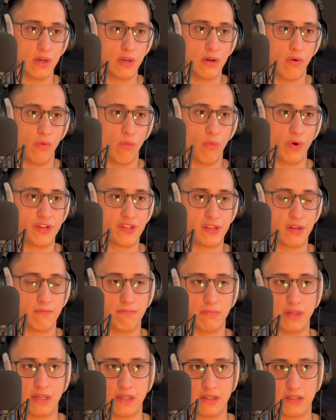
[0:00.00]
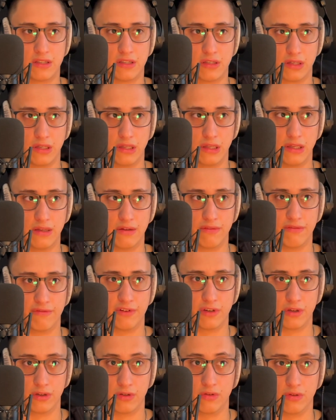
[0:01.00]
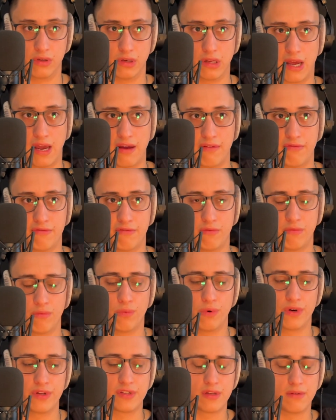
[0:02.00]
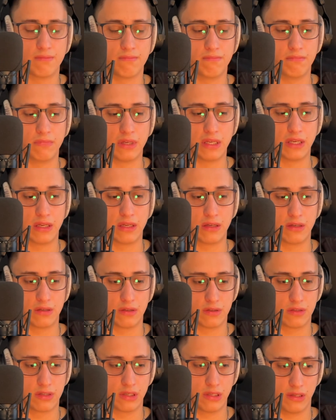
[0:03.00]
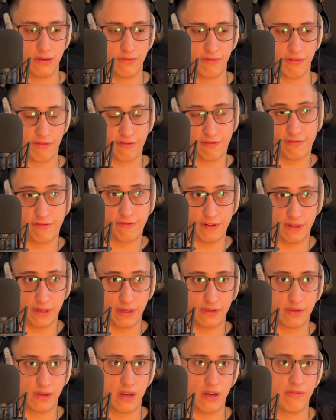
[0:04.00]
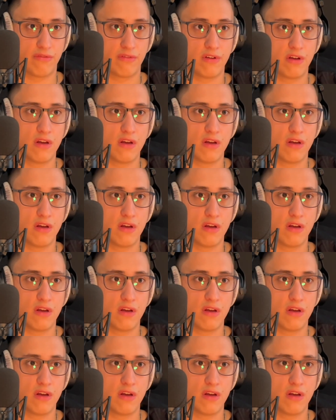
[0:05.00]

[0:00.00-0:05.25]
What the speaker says: what does it mean to live a good life? What does it mean to live a fulfilling life?